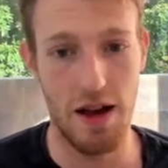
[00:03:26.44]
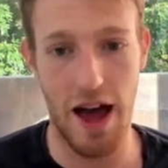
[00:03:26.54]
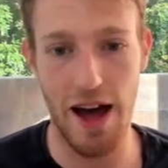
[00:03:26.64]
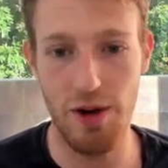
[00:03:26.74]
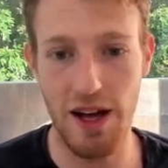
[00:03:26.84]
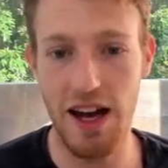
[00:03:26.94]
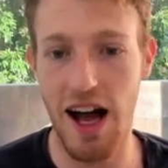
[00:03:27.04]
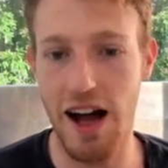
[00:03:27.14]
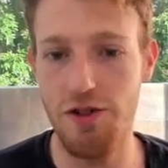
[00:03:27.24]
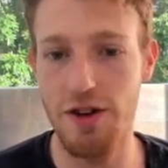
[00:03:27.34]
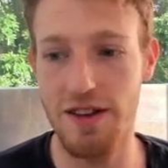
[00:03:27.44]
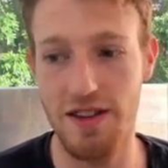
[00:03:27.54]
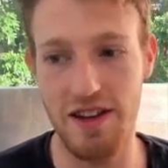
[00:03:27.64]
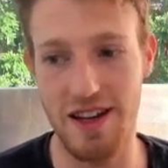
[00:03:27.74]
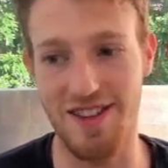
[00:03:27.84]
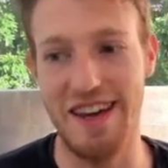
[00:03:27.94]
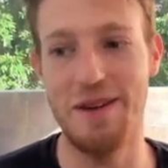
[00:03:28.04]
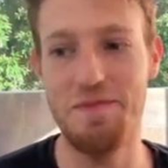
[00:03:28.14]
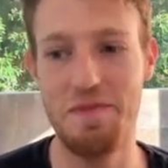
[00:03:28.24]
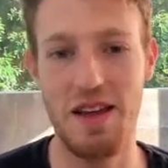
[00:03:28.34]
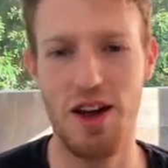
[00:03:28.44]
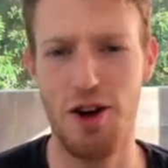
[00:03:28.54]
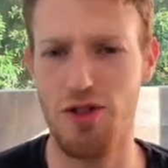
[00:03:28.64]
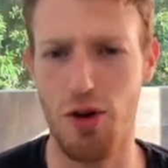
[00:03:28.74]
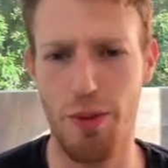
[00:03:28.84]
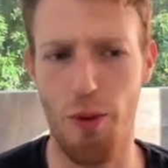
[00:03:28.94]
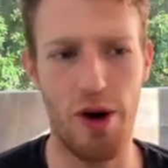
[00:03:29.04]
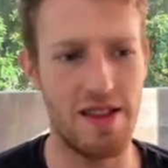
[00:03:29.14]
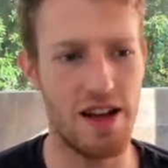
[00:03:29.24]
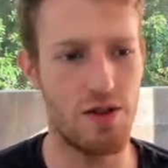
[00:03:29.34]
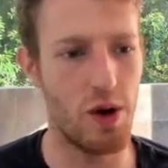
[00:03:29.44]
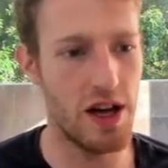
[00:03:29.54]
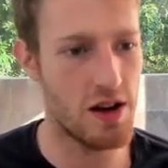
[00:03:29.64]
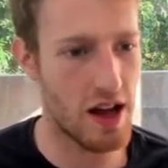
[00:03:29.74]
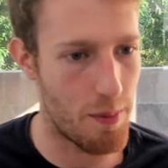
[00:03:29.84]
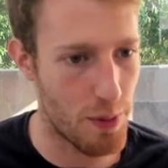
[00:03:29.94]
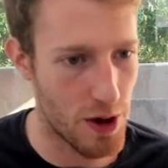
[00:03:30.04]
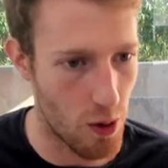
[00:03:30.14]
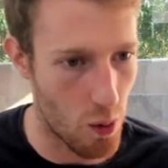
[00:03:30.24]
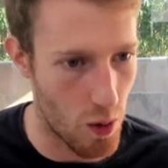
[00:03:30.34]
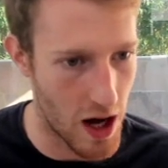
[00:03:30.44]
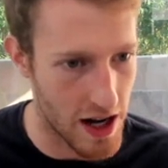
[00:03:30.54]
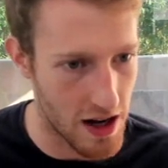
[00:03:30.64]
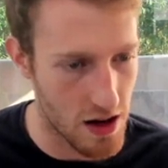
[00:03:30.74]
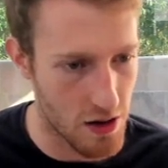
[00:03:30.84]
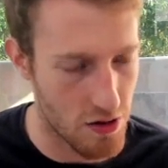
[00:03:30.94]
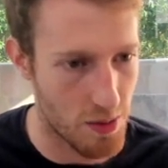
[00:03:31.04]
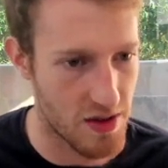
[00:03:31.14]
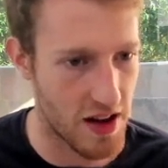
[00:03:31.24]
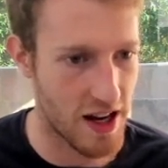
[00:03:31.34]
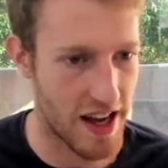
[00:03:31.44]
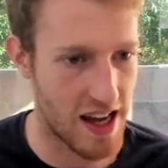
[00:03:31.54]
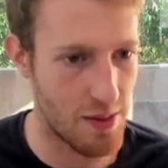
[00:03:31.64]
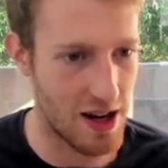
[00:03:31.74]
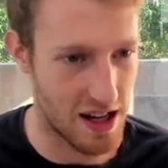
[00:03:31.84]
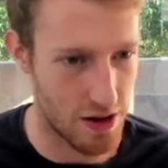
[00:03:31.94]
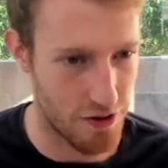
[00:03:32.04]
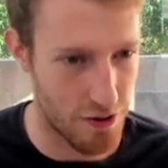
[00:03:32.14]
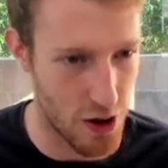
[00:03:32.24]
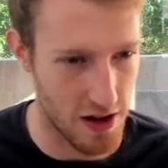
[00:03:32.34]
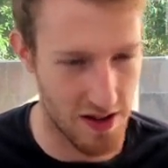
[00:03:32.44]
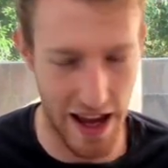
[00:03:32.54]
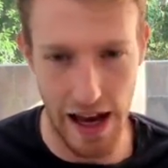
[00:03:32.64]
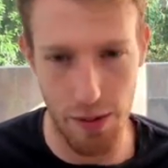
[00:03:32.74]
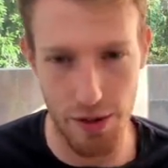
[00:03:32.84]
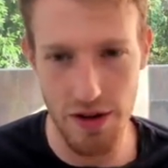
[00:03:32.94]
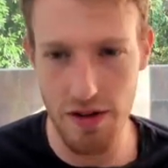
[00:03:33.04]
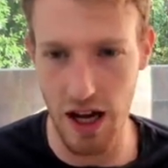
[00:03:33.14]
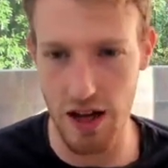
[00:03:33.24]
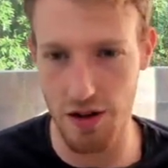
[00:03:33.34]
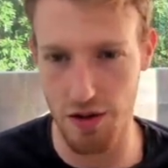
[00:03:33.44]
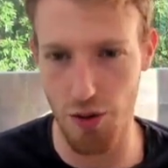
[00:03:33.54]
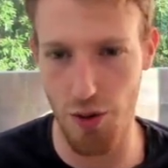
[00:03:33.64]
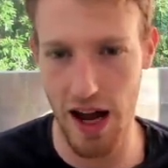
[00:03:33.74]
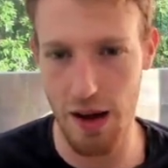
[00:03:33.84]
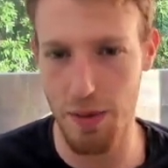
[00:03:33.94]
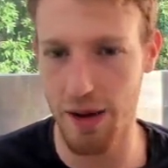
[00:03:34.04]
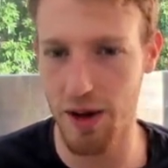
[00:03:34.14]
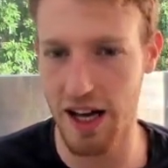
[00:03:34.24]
And we get 160. So wait, that's weird. I'm putting 1, so I'm saying, okay, give me like the first element in this array, but I'm getting